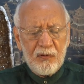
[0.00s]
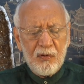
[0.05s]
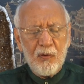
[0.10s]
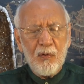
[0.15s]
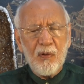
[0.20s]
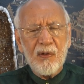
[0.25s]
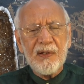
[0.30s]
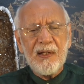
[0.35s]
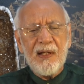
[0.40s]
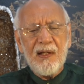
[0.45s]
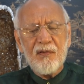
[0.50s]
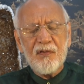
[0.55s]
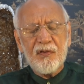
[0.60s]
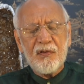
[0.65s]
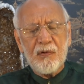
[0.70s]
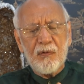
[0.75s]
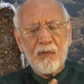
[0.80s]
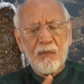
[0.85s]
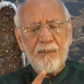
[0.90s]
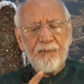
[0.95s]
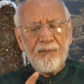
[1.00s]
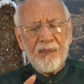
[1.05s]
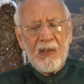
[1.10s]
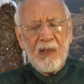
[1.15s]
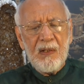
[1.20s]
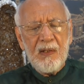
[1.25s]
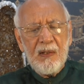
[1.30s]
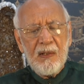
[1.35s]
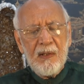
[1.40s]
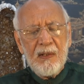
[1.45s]
to go against you.
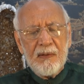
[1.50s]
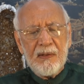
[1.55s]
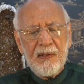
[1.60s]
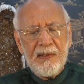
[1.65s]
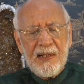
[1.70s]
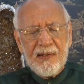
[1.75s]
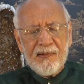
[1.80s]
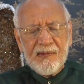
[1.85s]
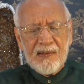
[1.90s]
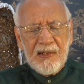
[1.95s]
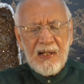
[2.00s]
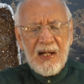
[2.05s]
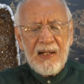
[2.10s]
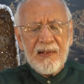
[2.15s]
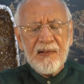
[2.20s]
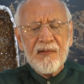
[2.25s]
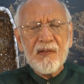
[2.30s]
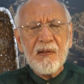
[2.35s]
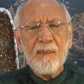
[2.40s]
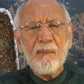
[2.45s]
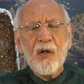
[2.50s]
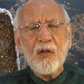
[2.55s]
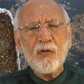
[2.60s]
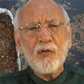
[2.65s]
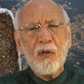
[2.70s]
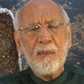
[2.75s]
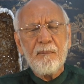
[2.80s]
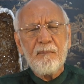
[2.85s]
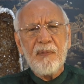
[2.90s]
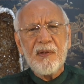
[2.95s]
The next card is about
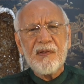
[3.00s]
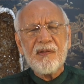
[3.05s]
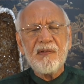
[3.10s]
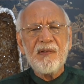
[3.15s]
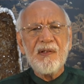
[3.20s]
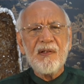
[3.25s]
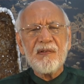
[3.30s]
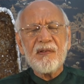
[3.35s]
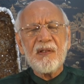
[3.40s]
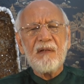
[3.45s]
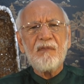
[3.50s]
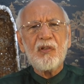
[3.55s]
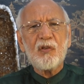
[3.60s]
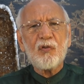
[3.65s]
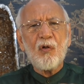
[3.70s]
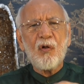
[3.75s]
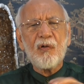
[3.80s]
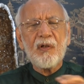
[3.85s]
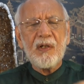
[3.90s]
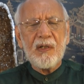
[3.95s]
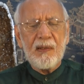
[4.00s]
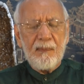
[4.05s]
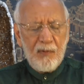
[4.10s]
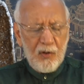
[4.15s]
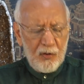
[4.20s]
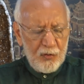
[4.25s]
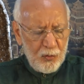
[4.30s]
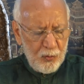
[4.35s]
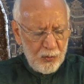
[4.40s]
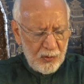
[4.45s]
your business, and we're talking
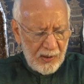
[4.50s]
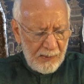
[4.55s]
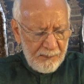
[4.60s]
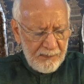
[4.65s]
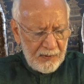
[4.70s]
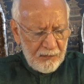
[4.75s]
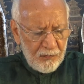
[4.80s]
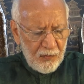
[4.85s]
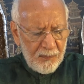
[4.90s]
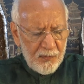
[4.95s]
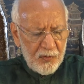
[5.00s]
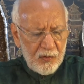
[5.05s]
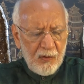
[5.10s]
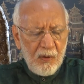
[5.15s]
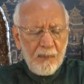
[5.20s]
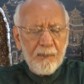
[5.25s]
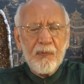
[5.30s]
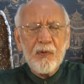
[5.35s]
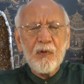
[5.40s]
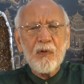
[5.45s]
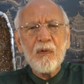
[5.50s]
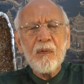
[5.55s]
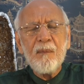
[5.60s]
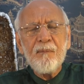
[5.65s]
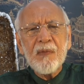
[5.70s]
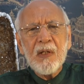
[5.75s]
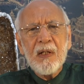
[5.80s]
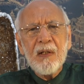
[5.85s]
about you coming from Scorpio,